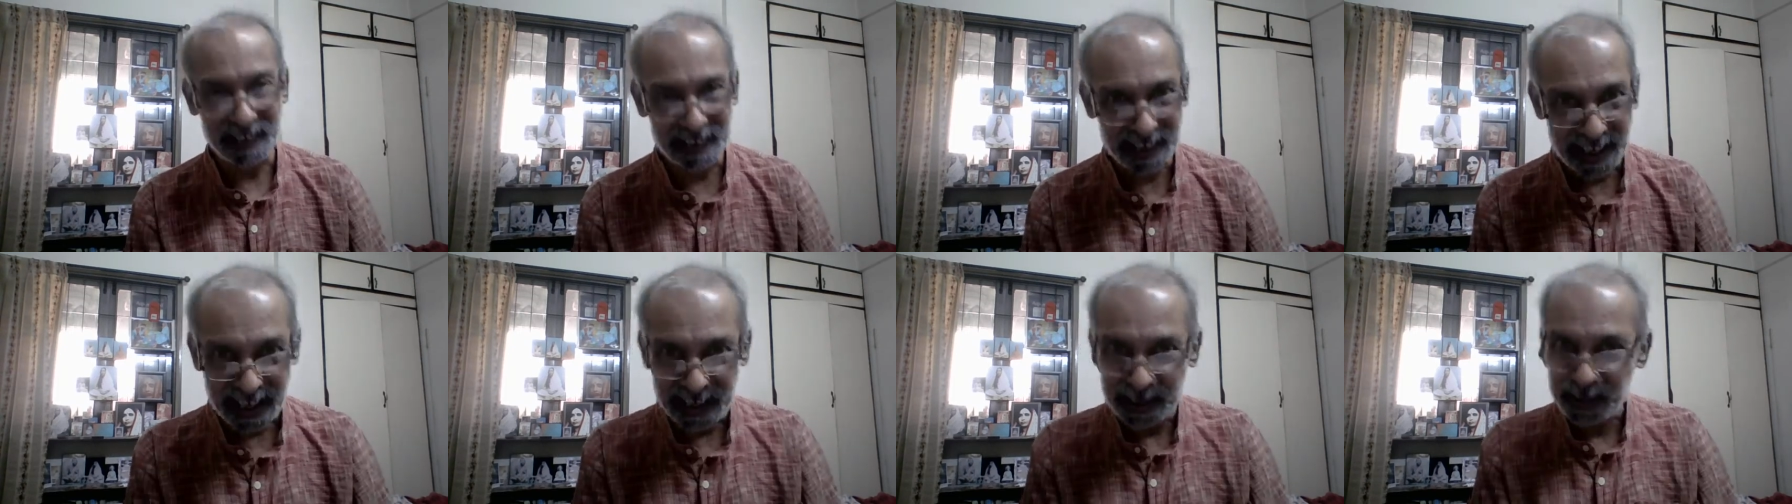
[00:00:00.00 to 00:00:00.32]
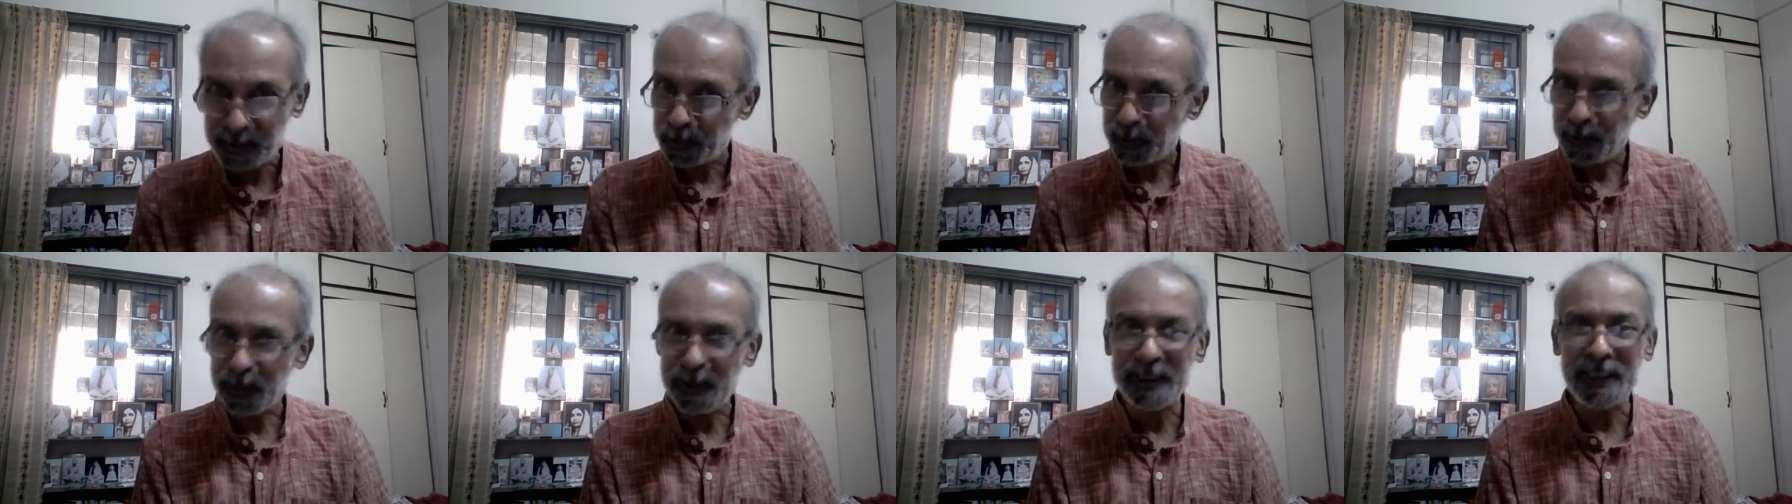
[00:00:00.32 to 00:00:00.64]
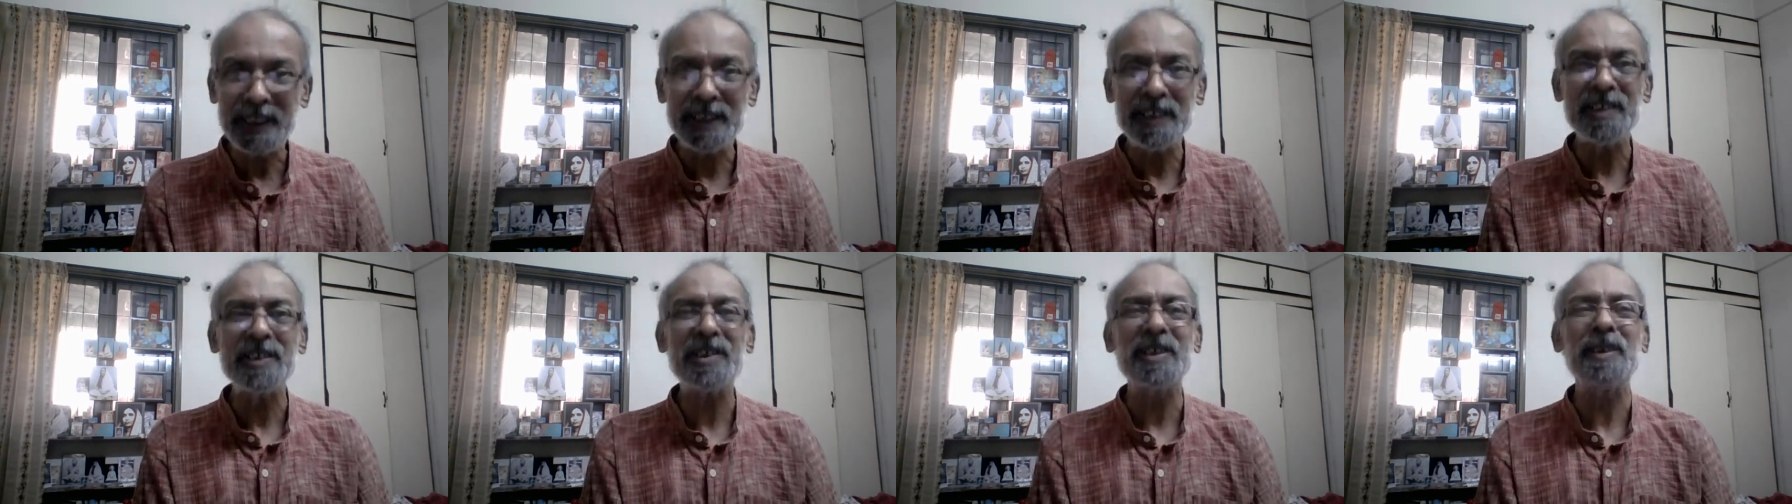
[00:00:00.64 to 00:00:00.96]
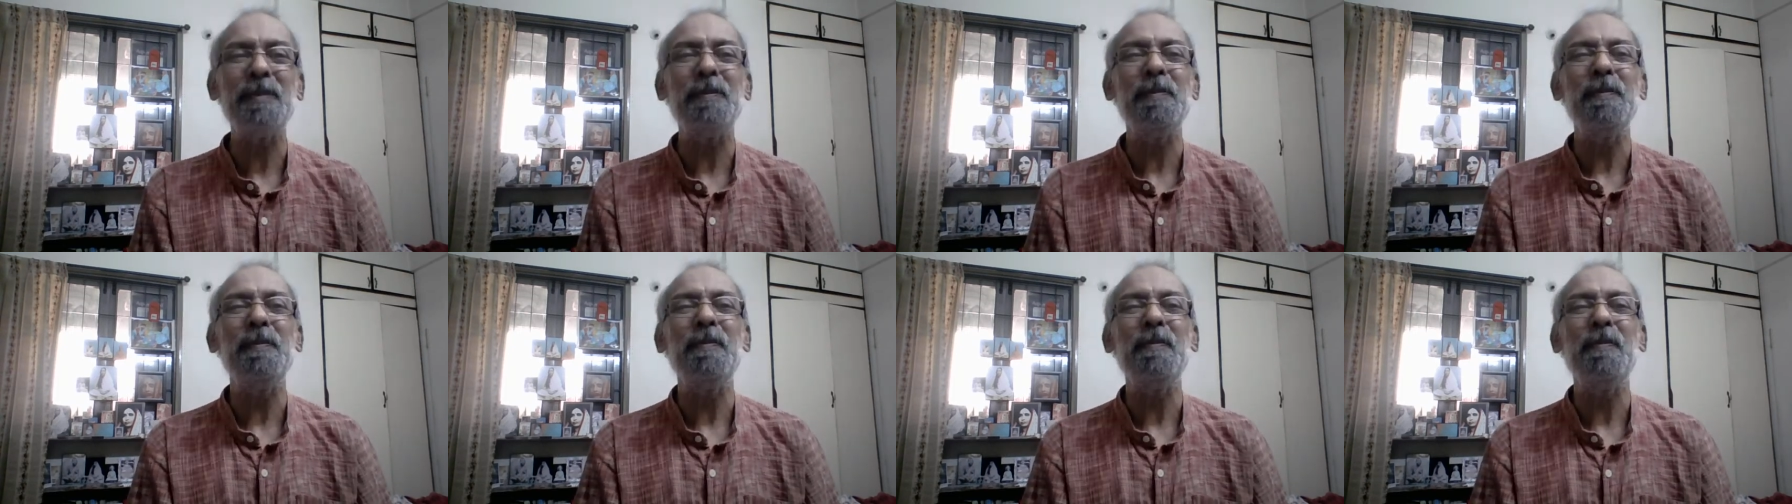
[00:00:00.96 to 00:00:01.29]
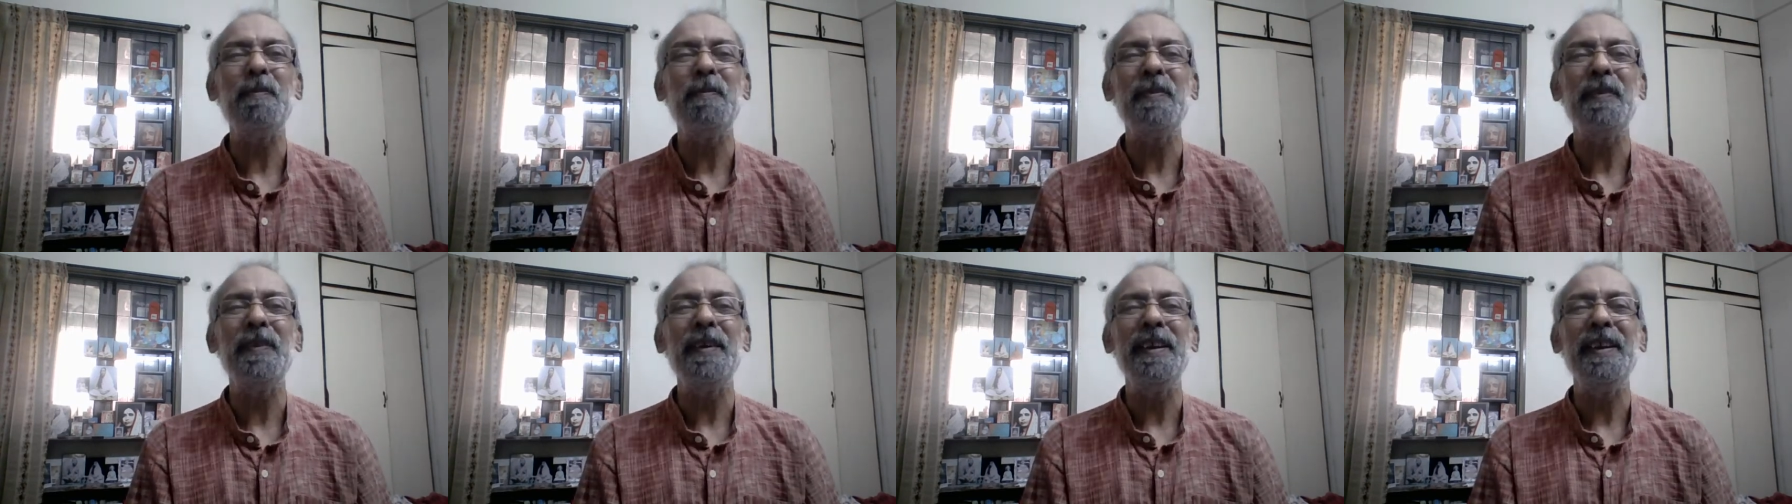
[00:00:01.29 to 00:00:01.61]
Application.
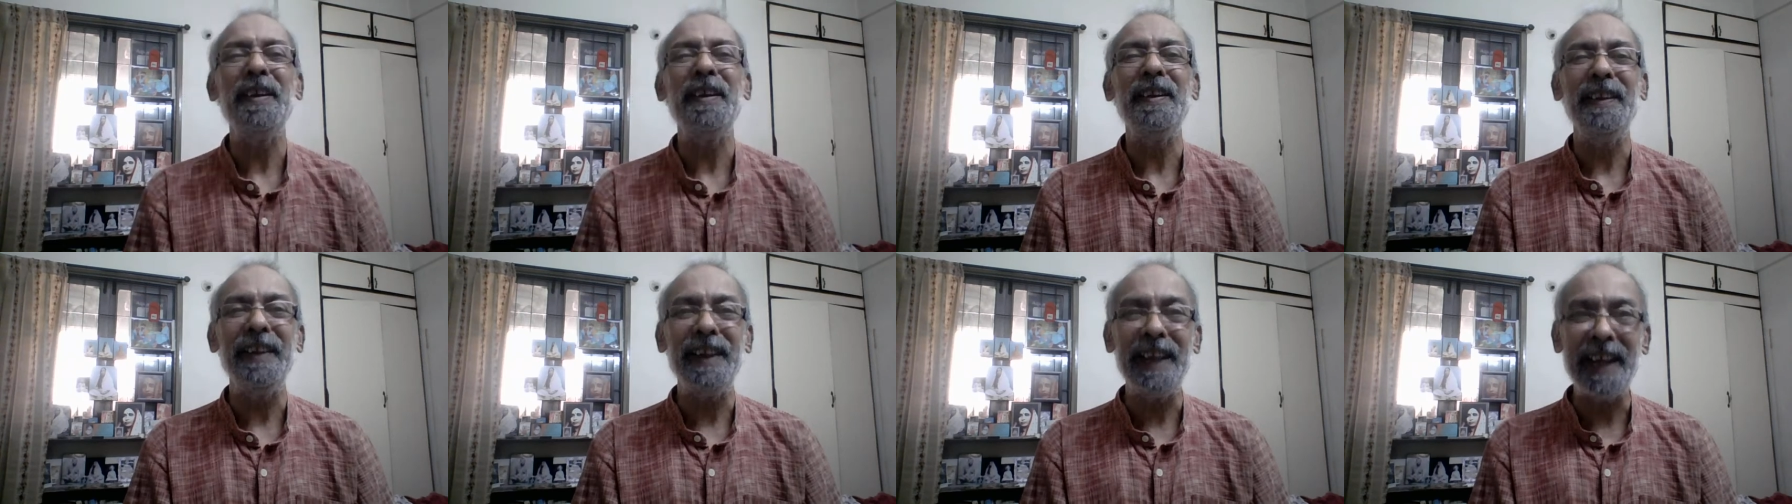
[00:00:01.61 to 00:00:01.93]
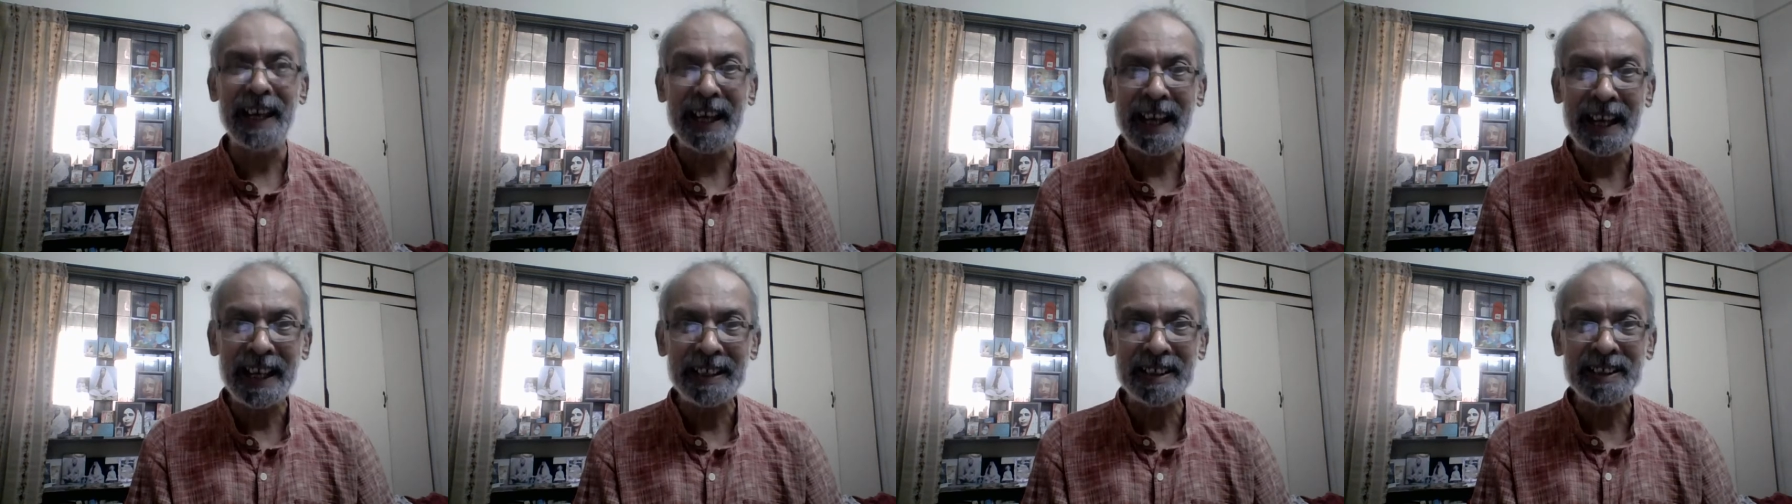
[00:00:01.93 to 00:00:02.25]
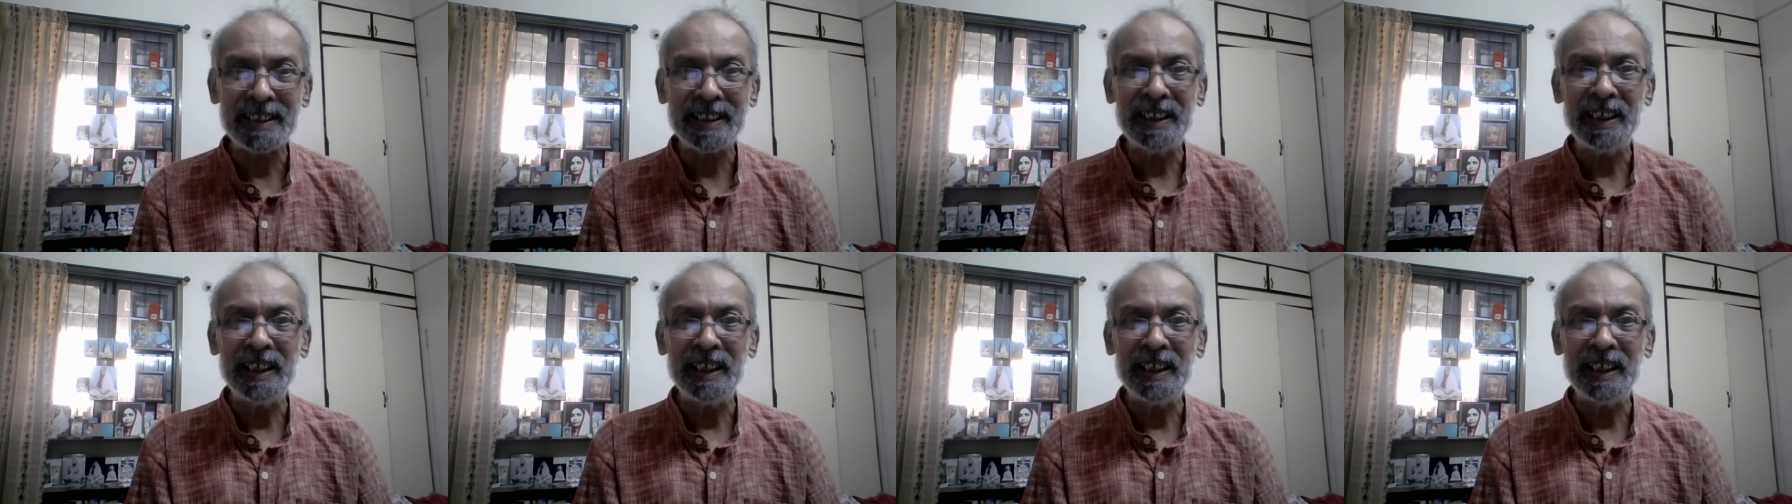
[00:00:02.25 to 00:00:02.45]
That,